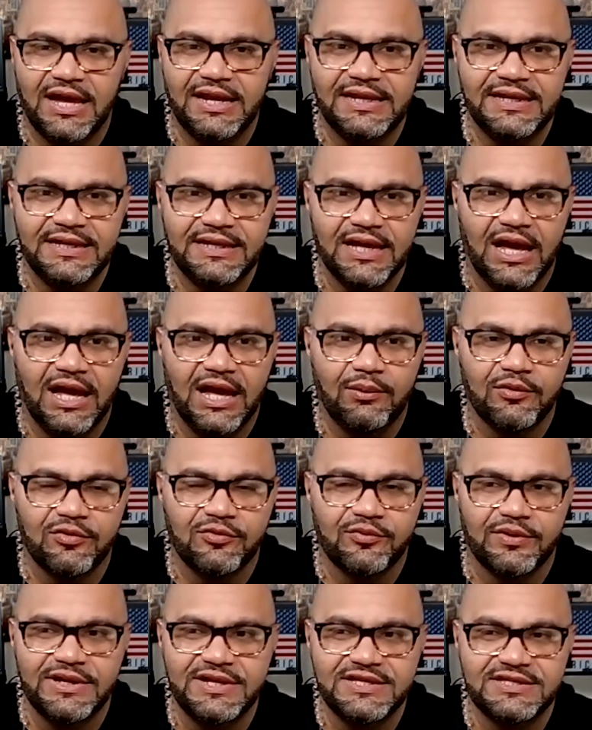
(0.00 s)
he got was
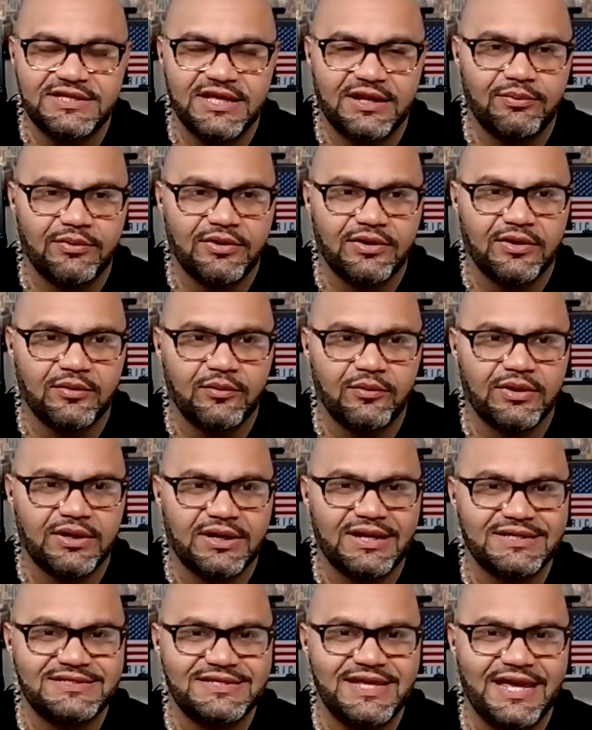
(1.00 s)
where he said, we're
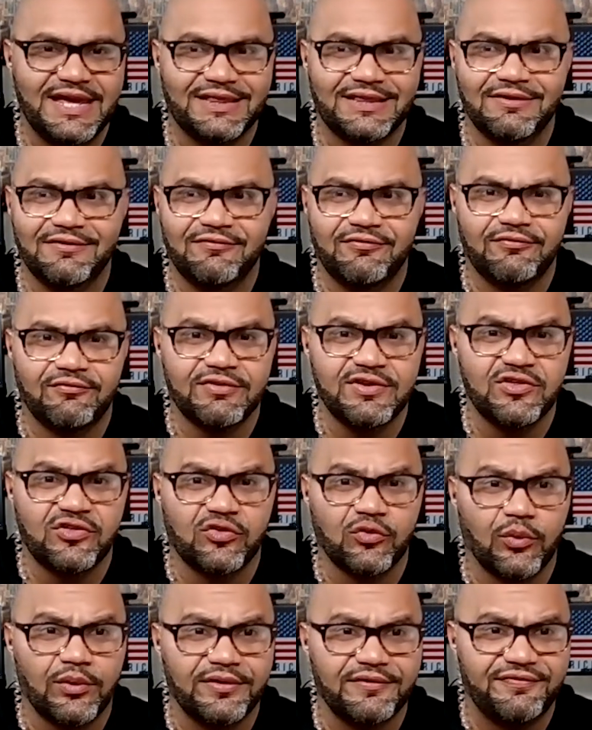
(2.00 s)
going to take the
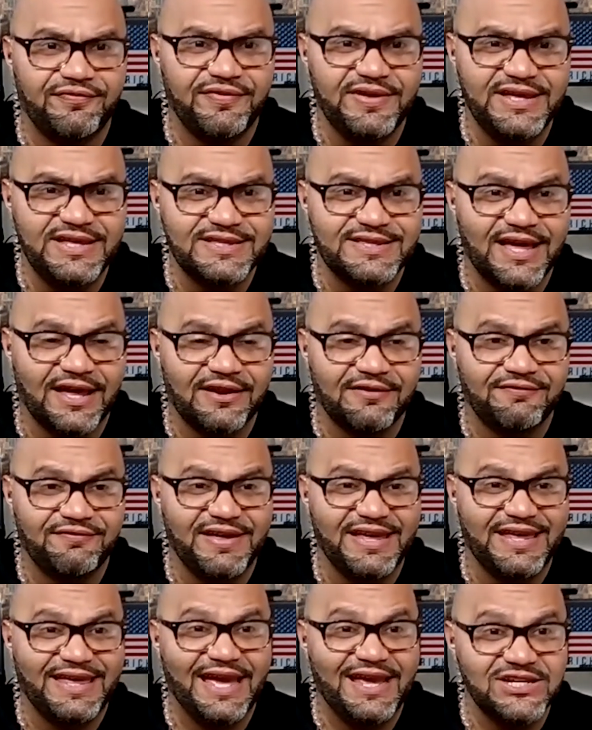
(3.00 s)
resort fees out of
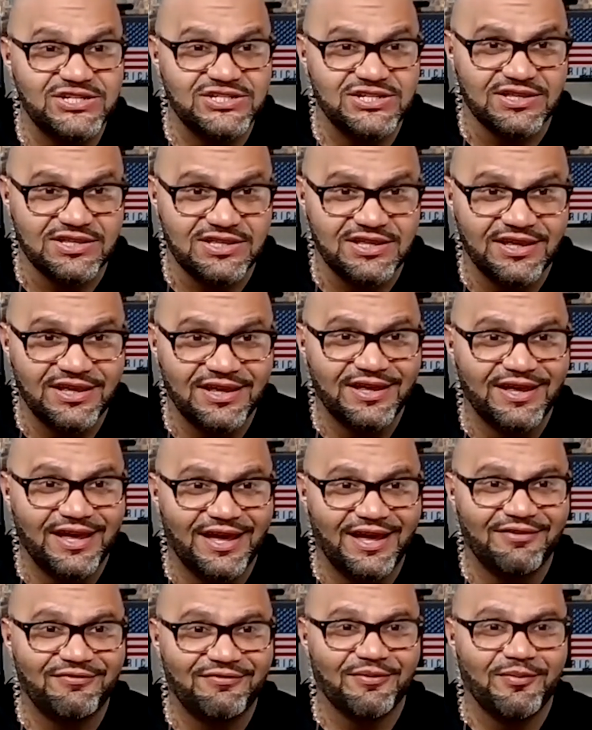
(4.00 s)
vacations
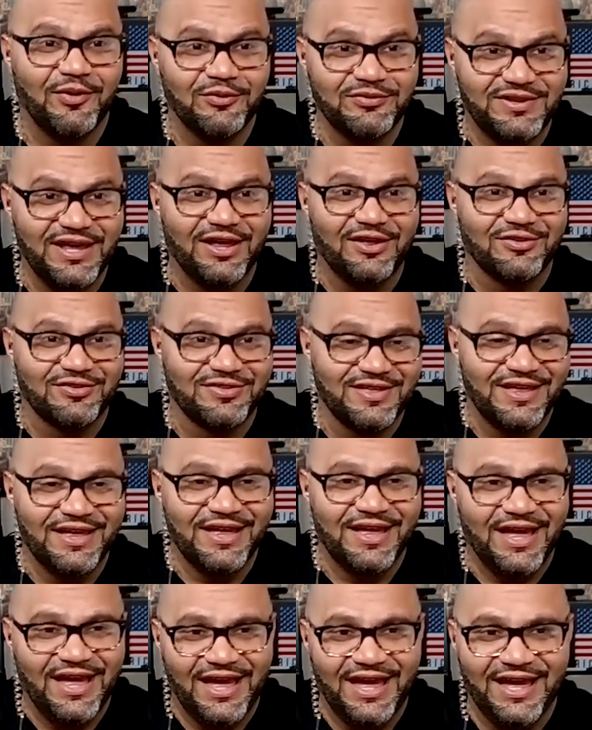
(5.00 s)
and from hotels.
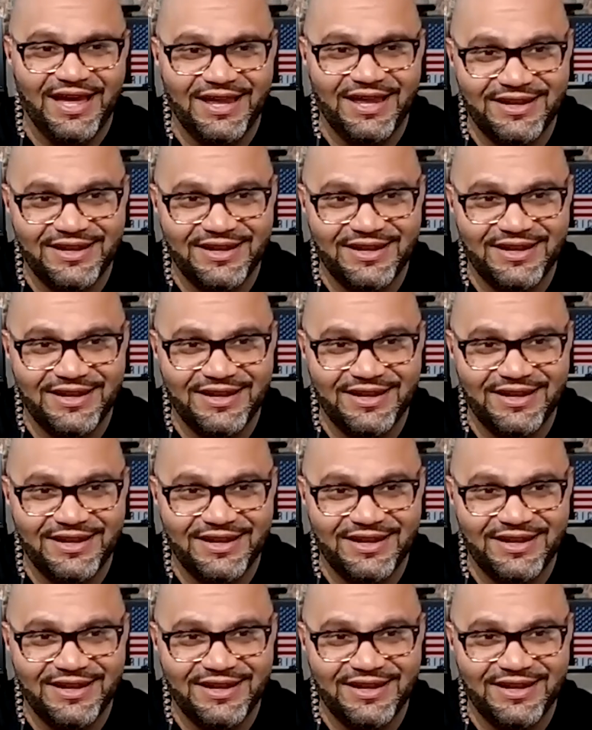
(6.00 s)
And,